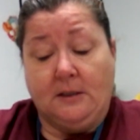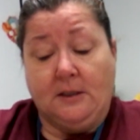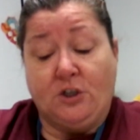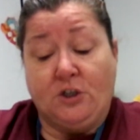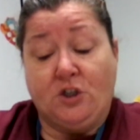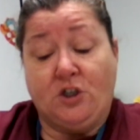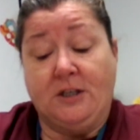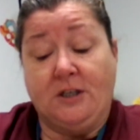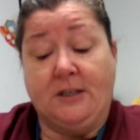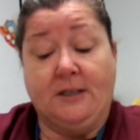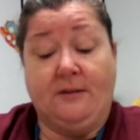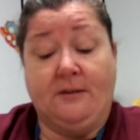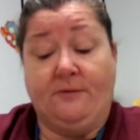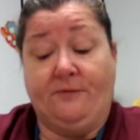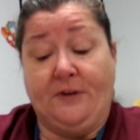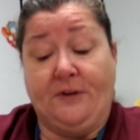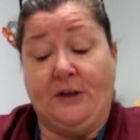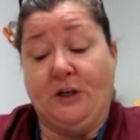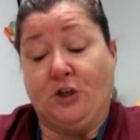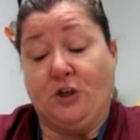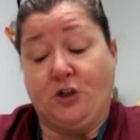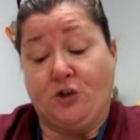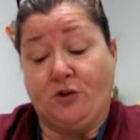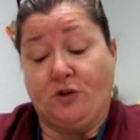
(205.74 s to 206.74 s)
She didn't
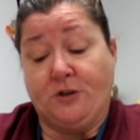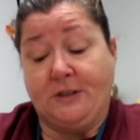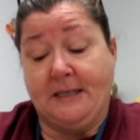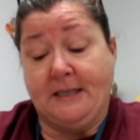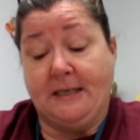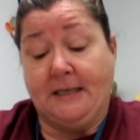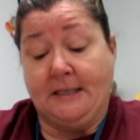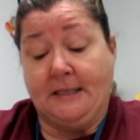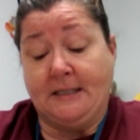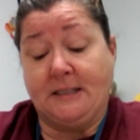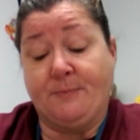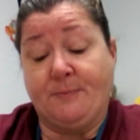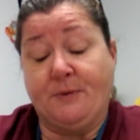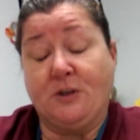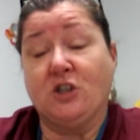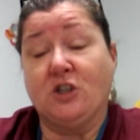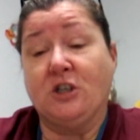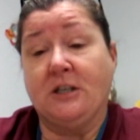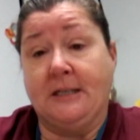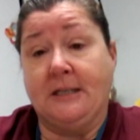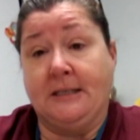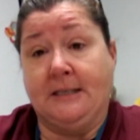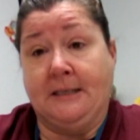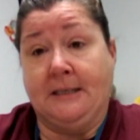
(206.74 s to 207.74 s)
finish her sentence, but she
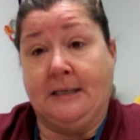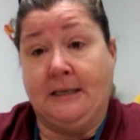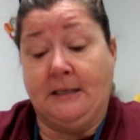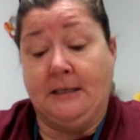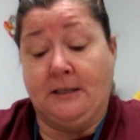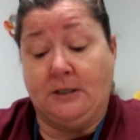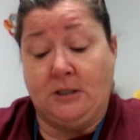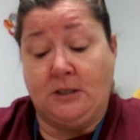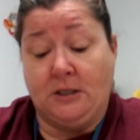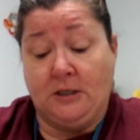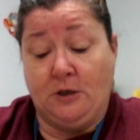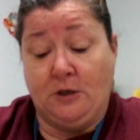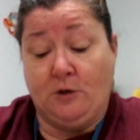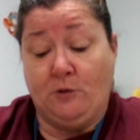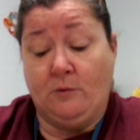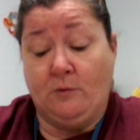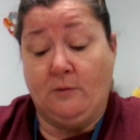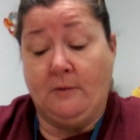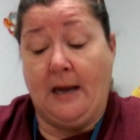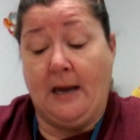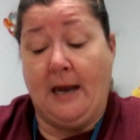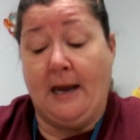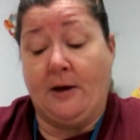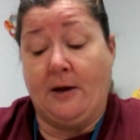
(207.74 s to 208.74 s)
didn't need to.
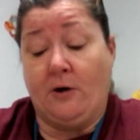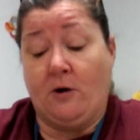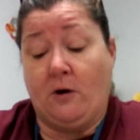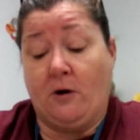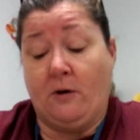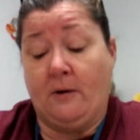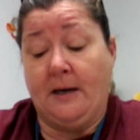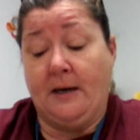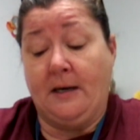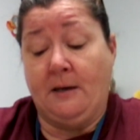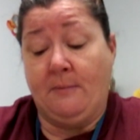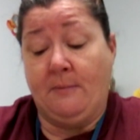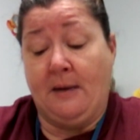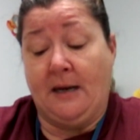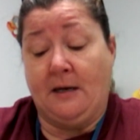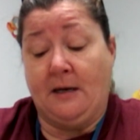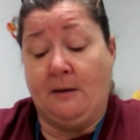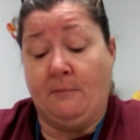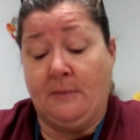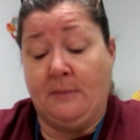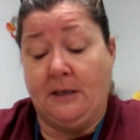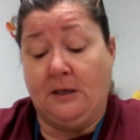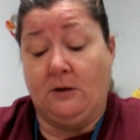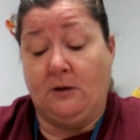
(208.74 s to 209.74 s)
I had already made a
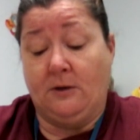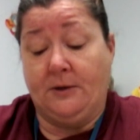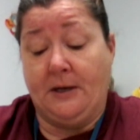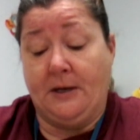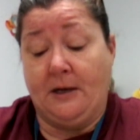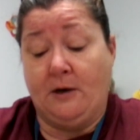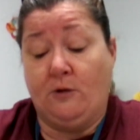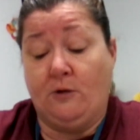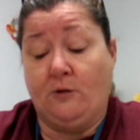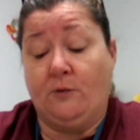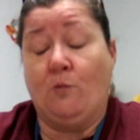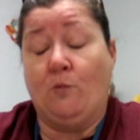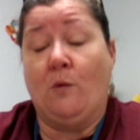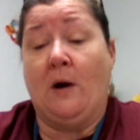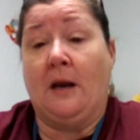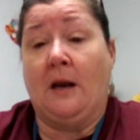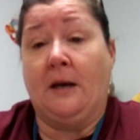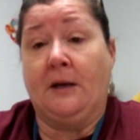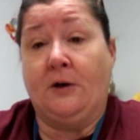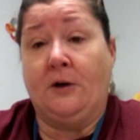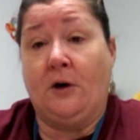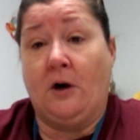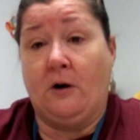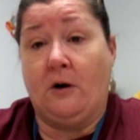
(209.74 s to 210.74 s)
mental note. While
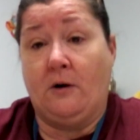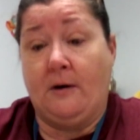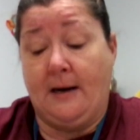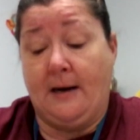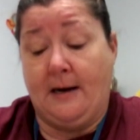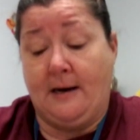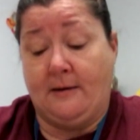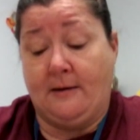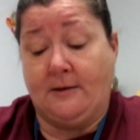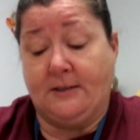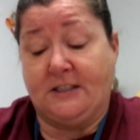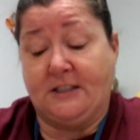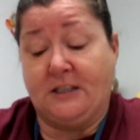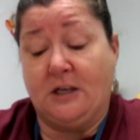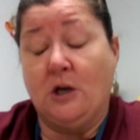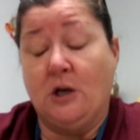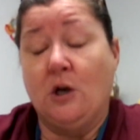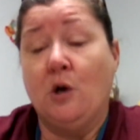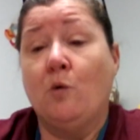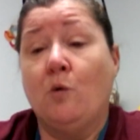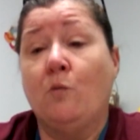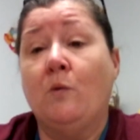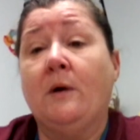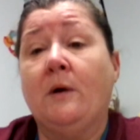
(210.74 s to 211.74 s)
in her house,
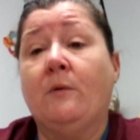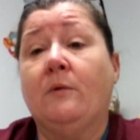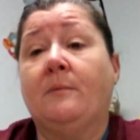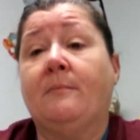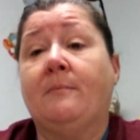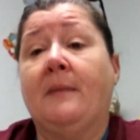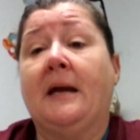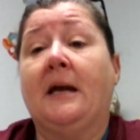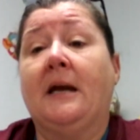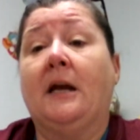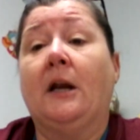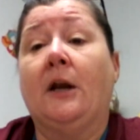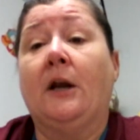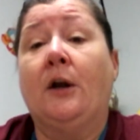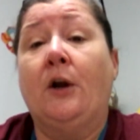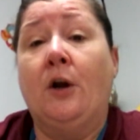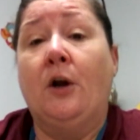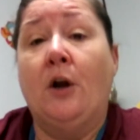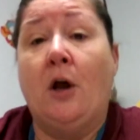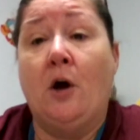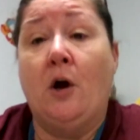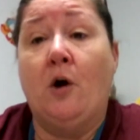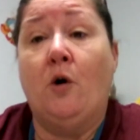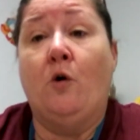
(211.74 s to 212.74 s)
we would make
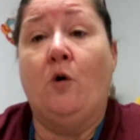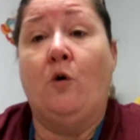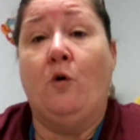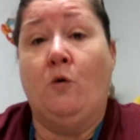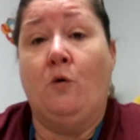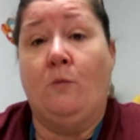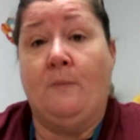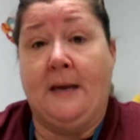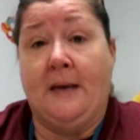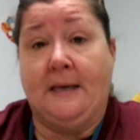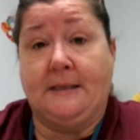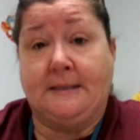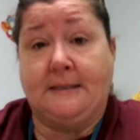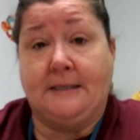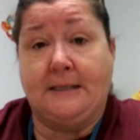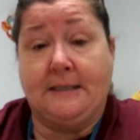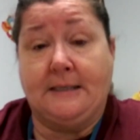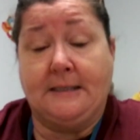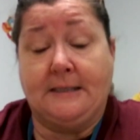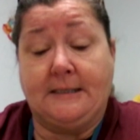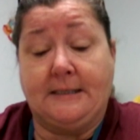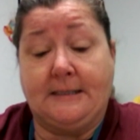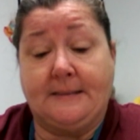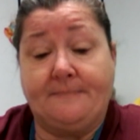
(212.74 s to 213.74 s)
no
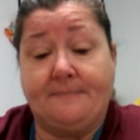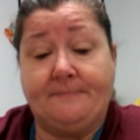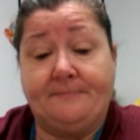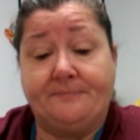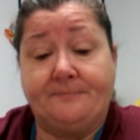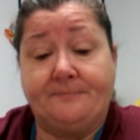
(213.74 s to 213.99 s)
messes.